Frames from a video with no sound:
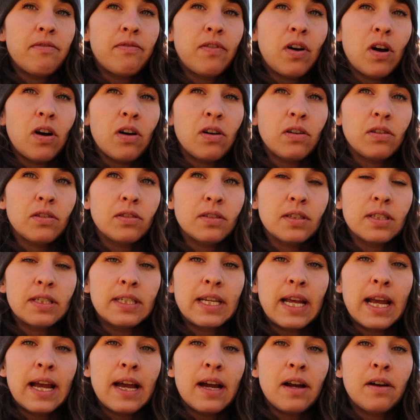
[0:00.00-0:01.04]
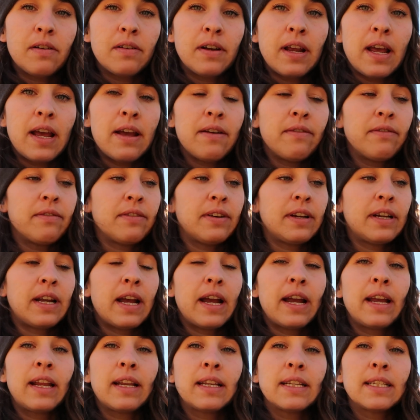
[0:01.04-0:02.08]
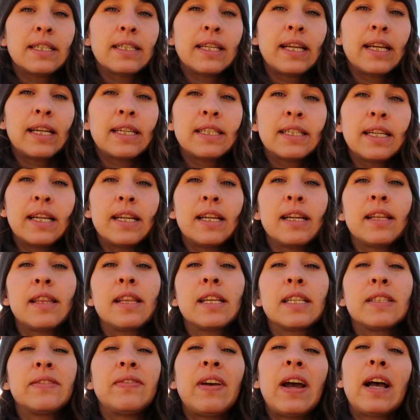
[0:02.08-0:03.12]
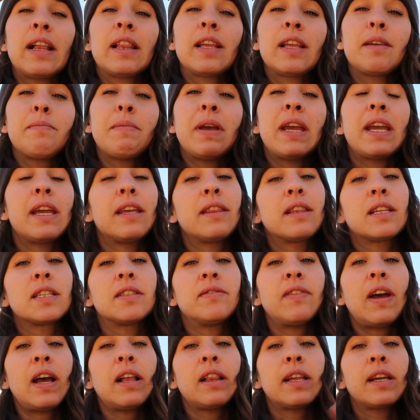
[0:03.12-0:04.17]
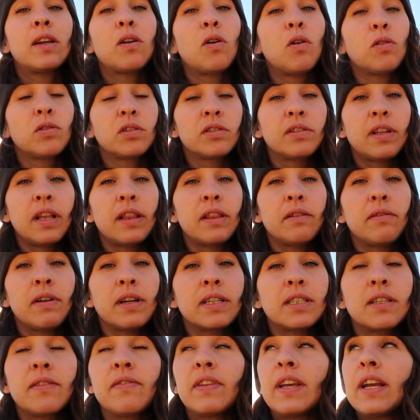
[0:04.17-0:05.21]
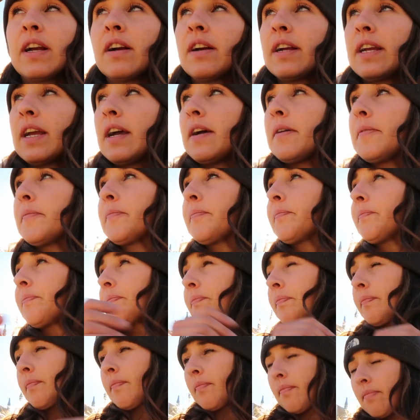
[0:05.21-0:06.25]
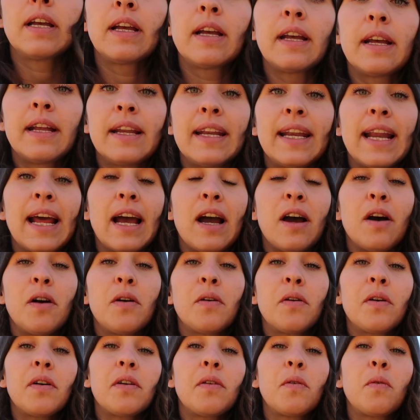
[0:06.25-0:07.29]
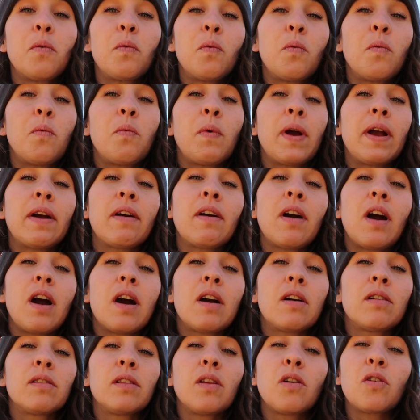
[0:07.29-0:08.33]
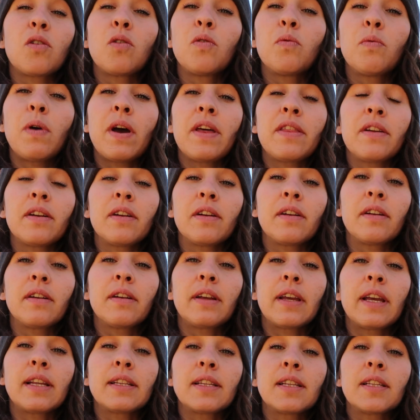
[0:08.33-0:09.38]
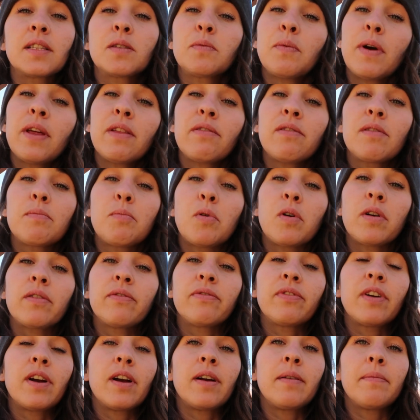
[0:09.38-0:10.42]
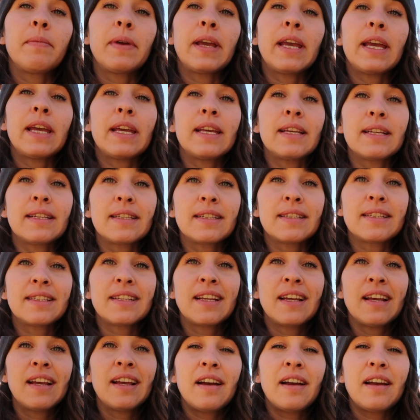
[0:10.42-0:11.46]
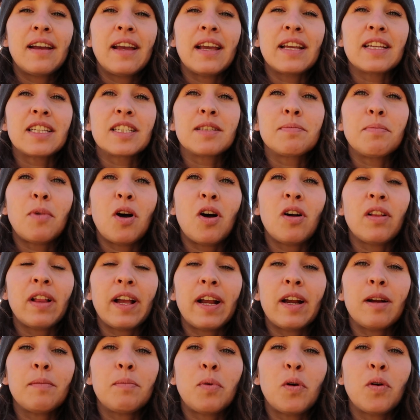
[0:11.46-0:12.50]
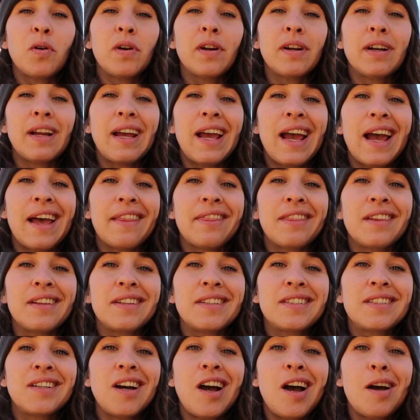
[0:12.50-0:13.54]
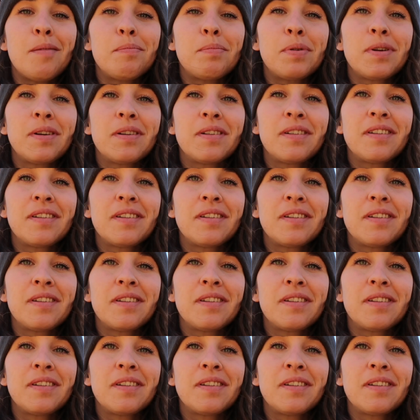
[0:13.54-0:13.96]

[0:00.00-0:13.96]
falls down every night and sinks into this valley, making this valley colder than the rest of the area. Now, where our local weather gets its weather report from is a small airport at the top